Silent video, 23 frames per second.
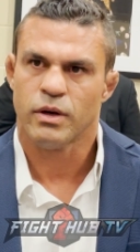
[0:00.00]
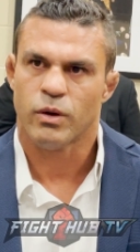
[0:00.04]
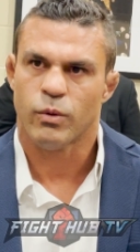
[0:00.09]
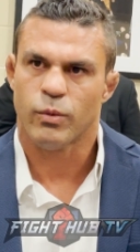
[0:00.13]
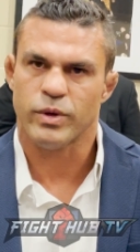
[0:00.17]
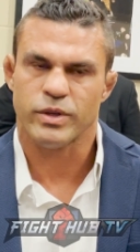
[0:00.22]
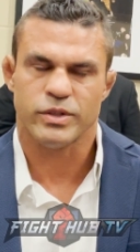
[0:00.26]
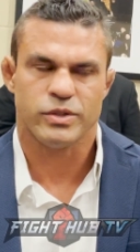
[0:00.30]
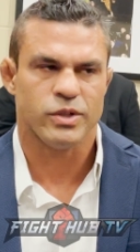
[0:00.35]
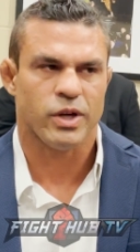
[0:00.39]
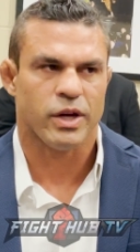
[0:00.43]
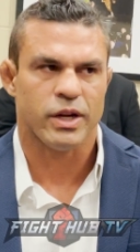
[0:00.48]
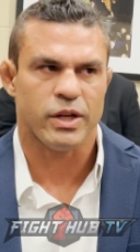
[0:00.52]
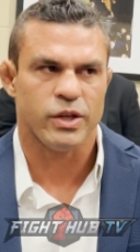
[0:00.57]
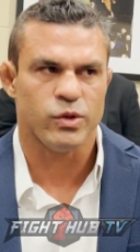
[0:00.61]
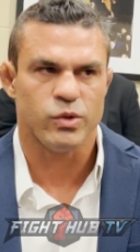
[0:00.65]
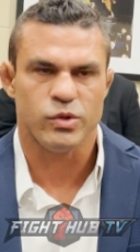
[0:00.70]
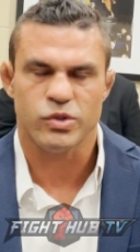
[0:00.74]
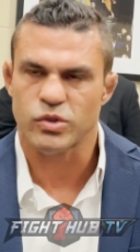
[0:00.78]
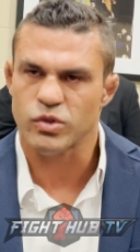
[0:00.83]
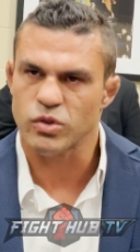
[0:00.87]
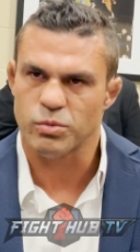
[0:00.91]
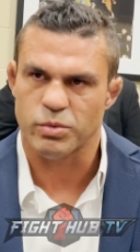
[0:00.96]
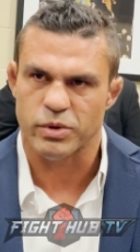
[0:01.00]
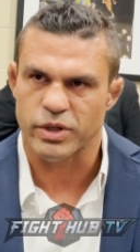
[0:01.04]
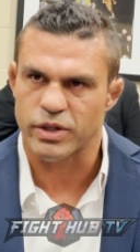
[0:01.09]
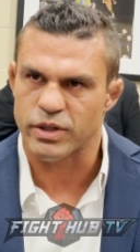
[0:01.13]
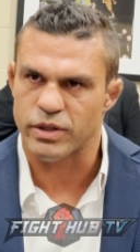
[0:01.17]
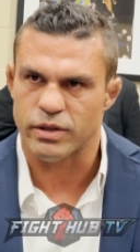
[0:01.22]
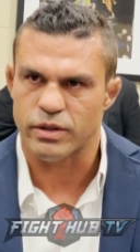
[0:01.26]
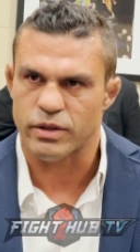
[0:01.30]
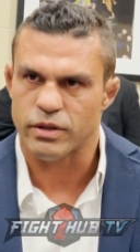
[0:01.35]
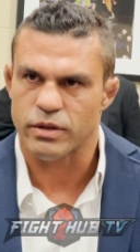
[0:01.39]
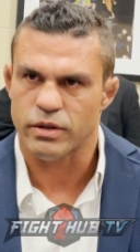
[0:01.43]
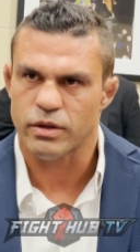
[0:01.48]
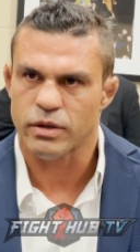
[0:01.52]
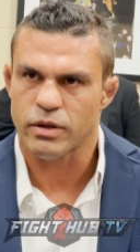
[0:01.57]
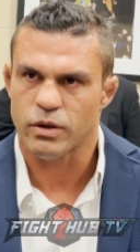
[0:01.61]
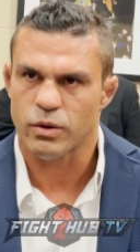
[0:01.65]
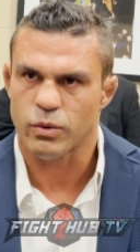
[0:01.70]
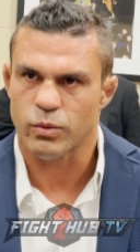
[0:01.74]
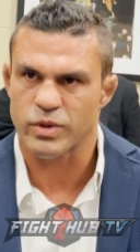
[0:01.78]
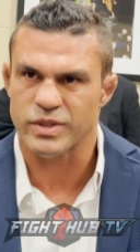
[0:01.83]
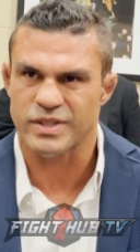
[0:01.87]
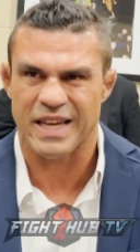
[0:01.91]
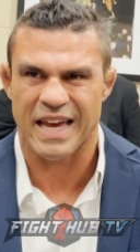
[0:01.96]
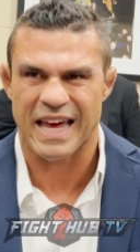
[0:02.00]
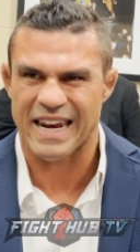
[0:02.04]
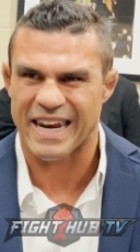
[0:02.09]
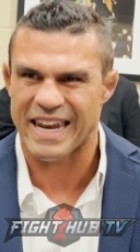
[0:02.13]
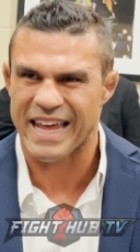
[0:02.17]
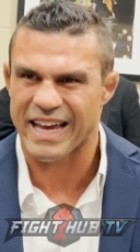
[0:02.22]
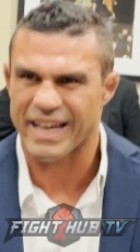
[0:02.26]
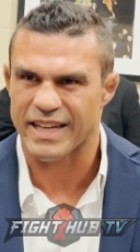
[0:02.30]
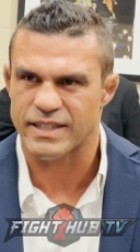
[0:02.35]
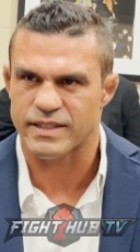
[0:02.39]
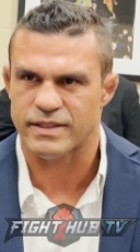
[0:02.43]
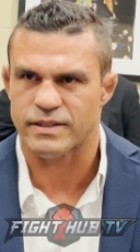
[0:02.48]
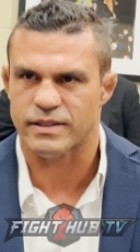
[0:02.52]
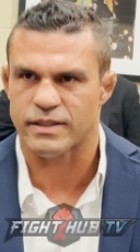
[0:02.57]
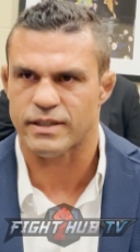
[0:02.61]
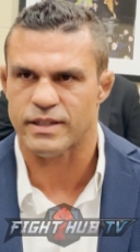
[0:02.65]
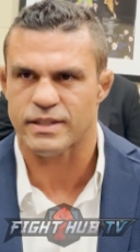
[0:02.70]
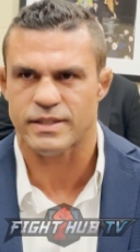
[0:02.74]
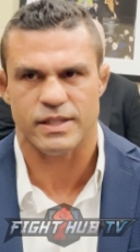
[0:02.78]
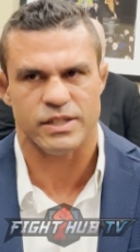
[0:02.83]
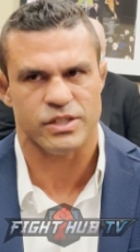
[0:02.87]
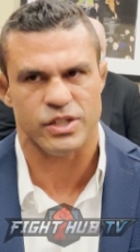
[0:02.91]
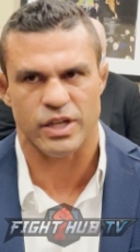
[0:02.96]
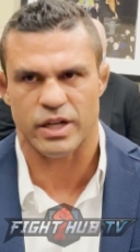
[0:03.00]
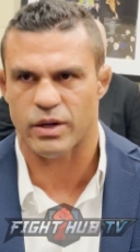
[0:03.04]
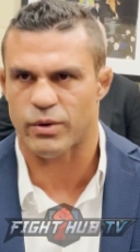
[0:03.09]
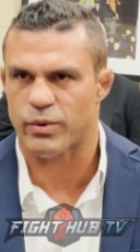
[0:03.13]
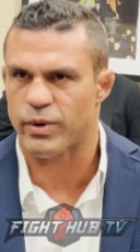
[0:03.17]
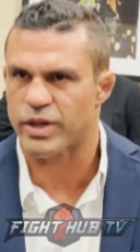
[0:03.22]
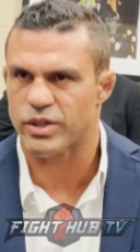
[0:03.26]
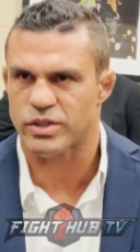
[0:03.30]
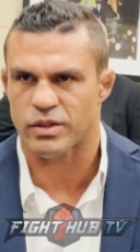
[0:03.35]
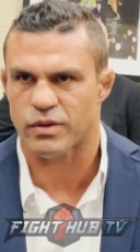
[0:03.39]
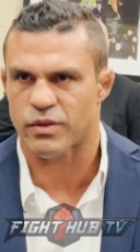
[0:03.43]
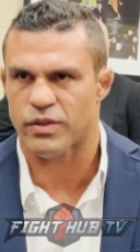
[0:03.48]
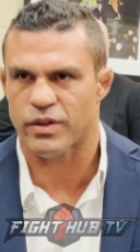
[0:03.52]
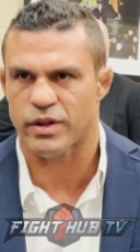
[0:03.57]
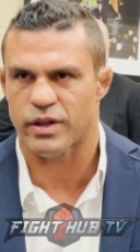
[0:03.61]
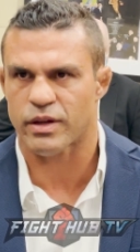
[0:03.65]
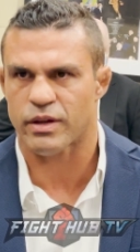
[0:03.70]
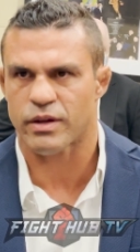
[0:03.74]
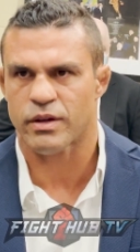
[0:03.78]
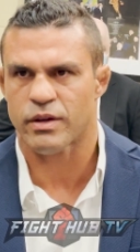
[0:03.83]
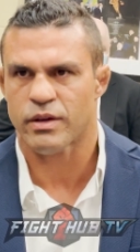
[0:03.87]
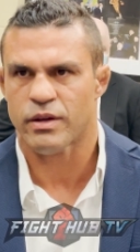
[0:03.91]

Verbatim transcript: We're not a YouTuber here. It's a legacy. It's a generation thing.